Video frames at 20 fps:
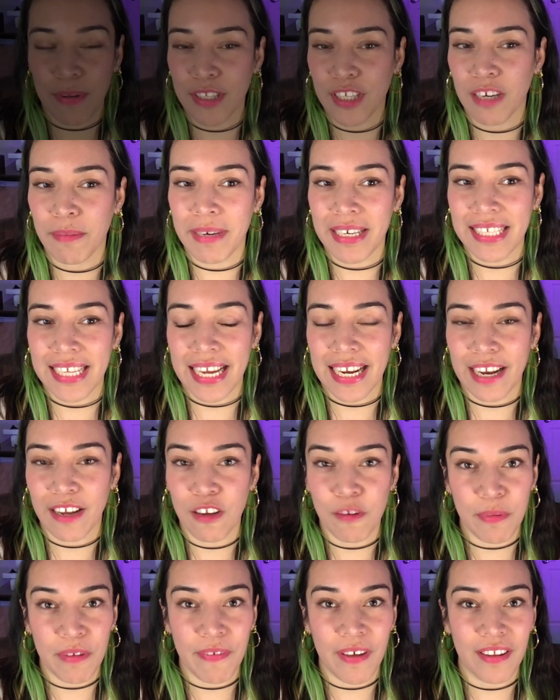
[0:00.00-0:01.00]
start by saying I
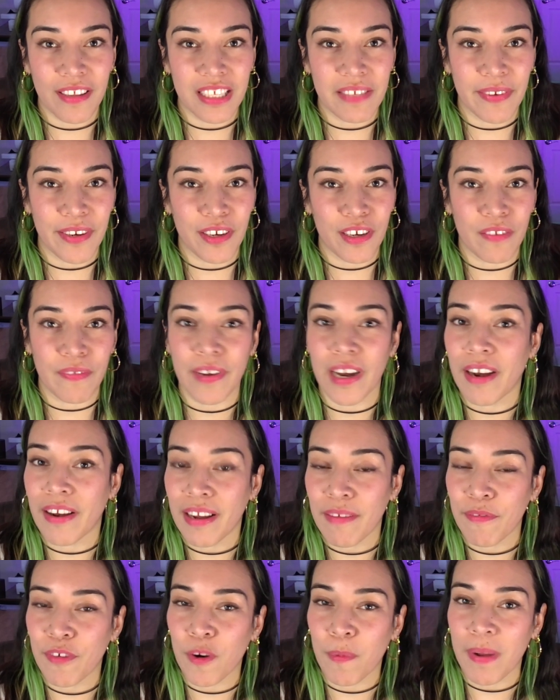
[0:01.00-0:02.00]
hope you found this video very
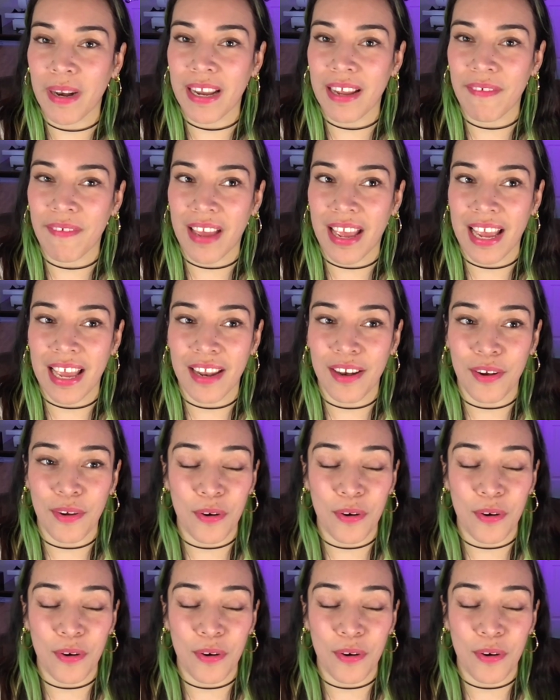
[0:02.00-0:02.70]
informative and